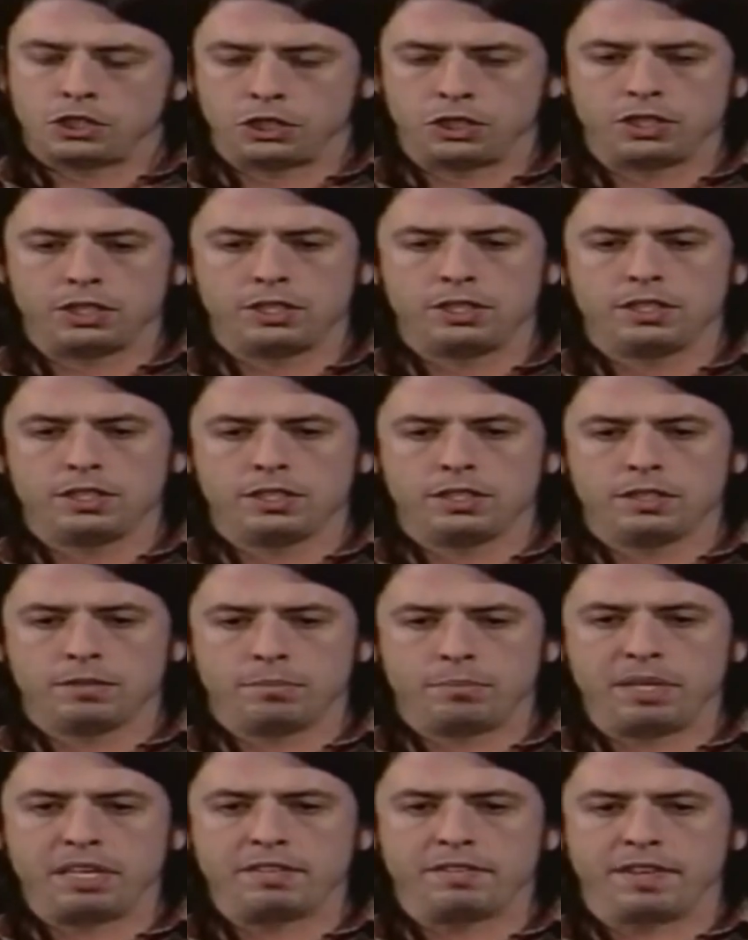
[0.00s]
should
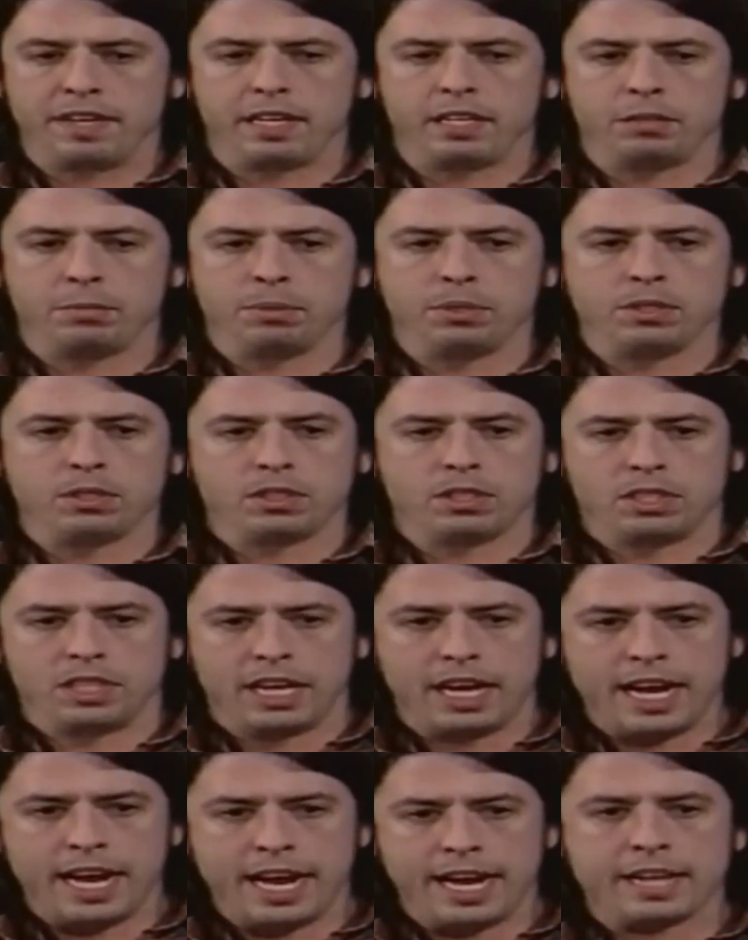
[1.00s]
be available
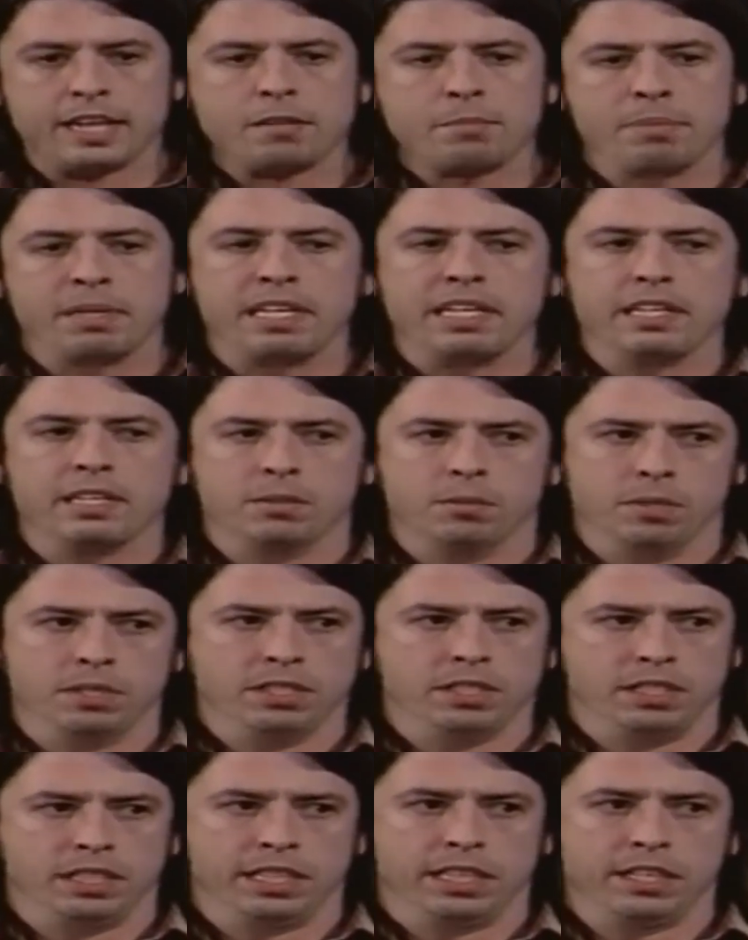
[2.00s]
to anybody
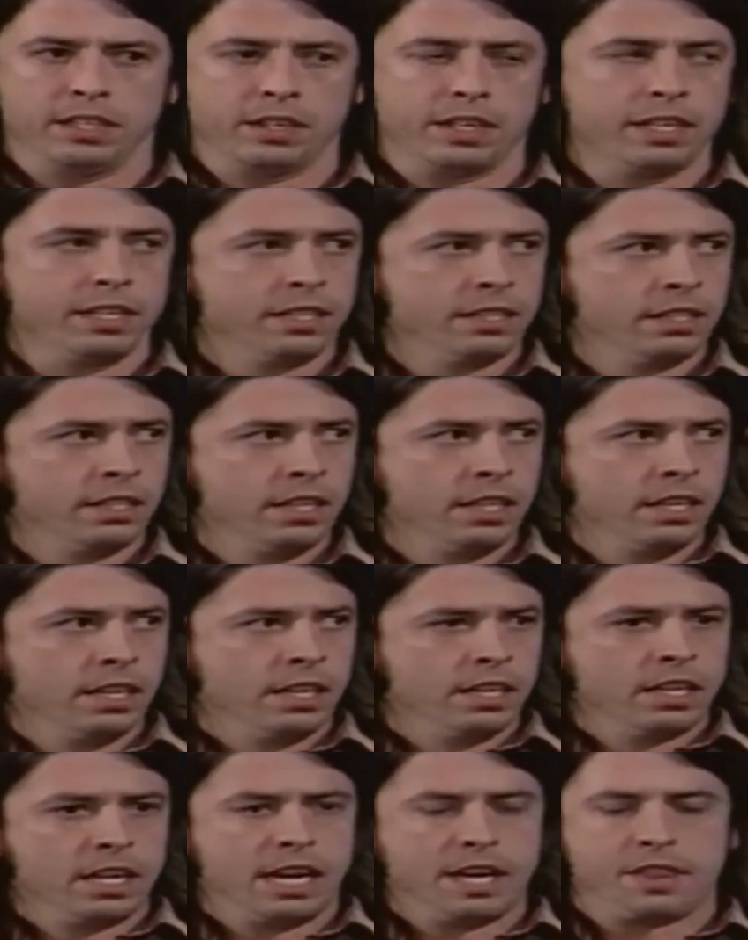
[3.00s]
that wants to hear it.
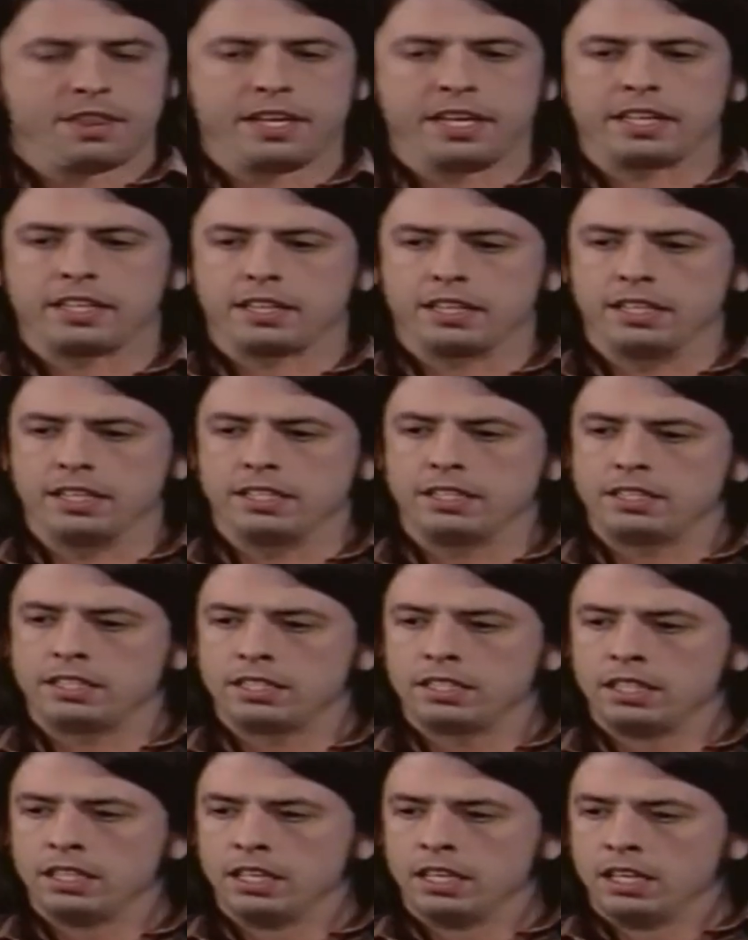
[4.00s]
I think
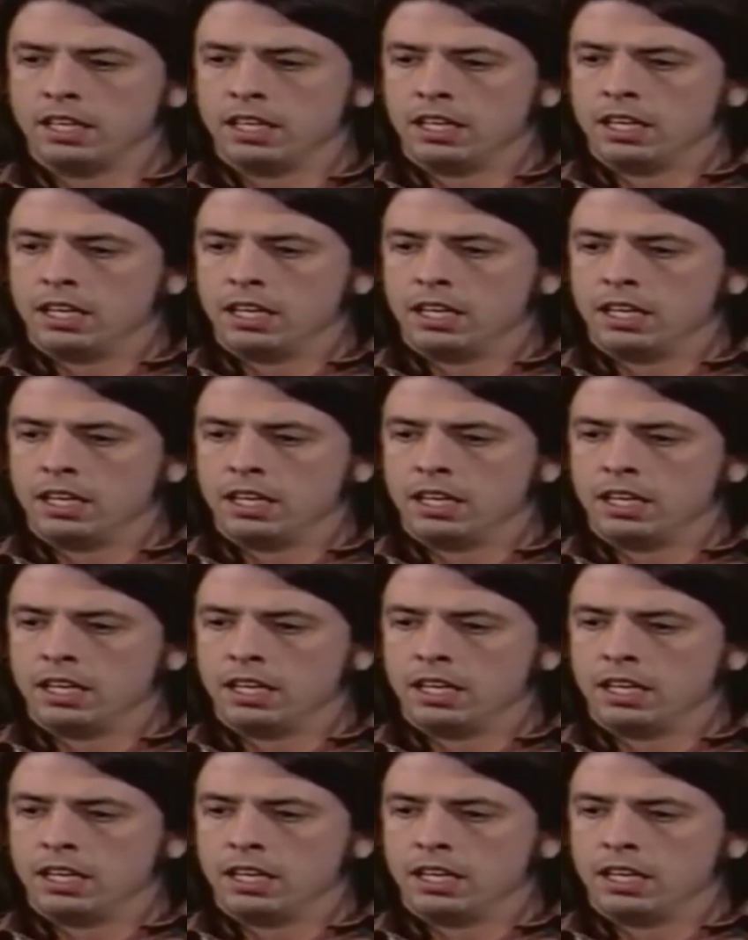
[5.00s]
that